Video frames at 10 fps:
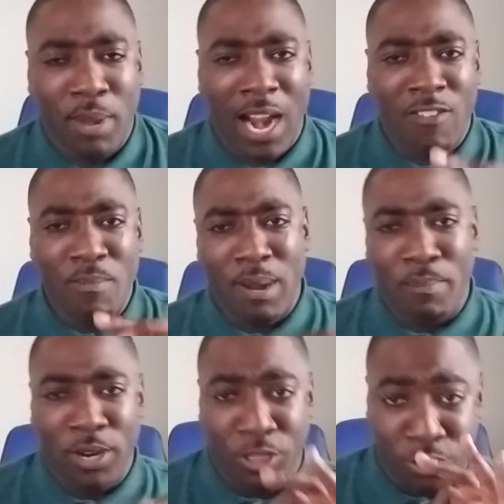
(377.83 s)
but I
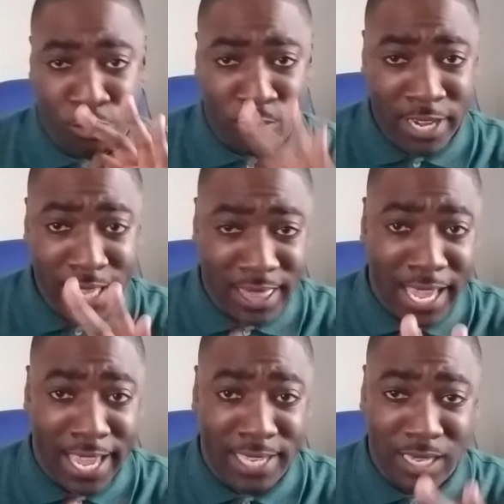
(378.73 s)
remember three
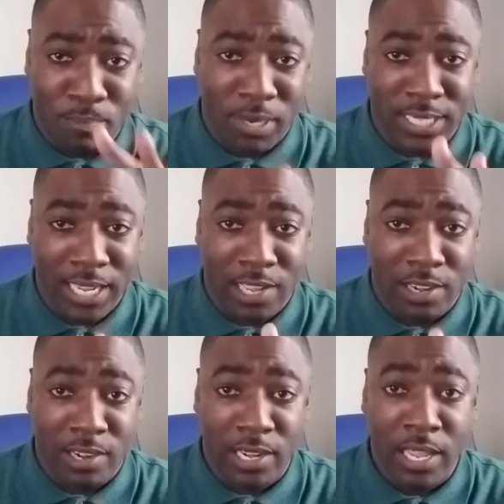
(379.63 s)
things in
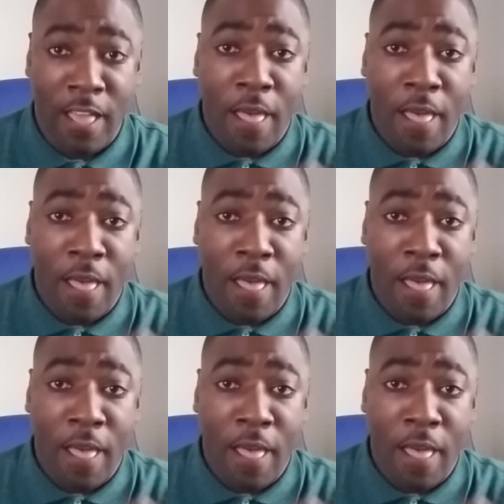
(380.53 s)
particular.